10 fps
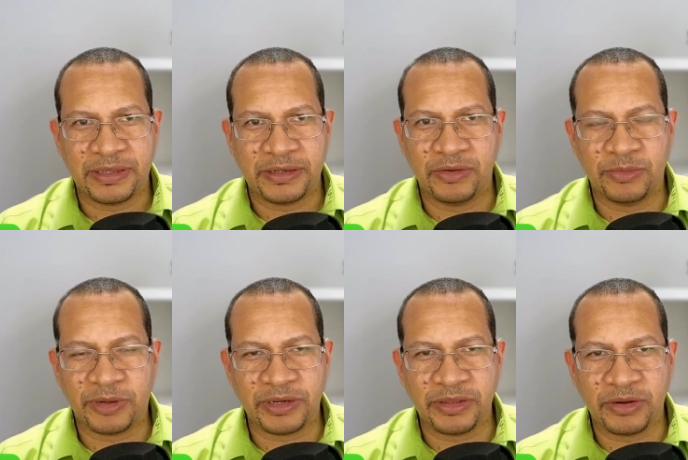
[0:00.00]

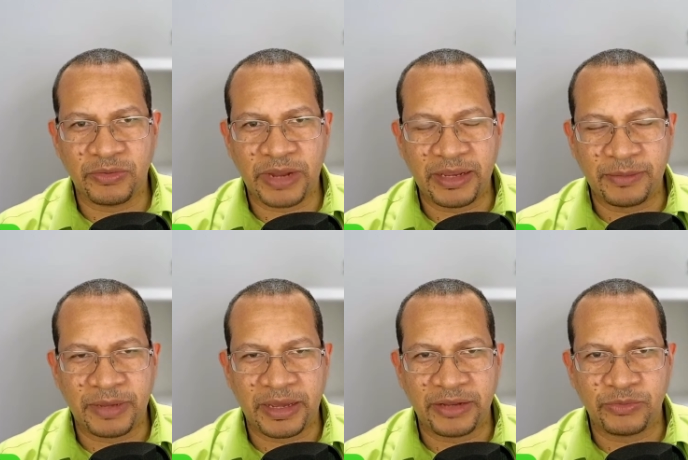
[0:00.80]
nobody in their right
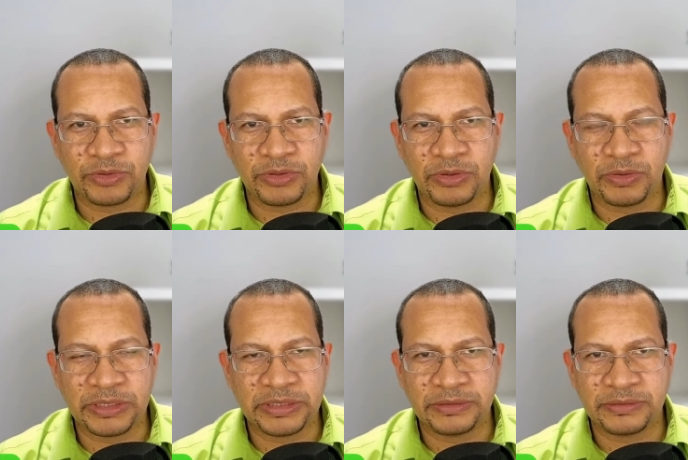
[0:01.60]
mind would go
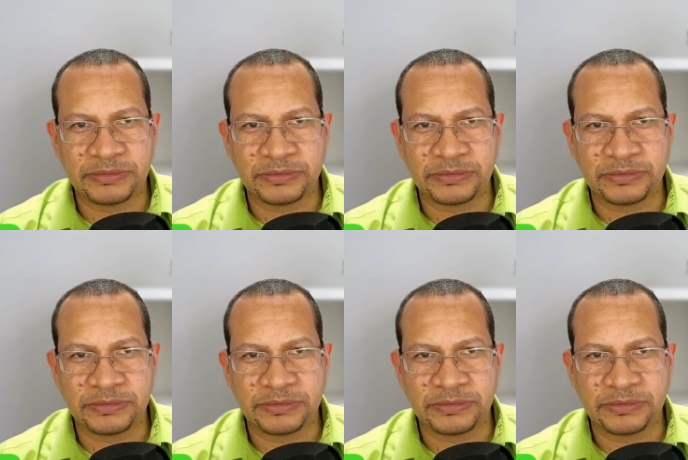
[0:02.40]
and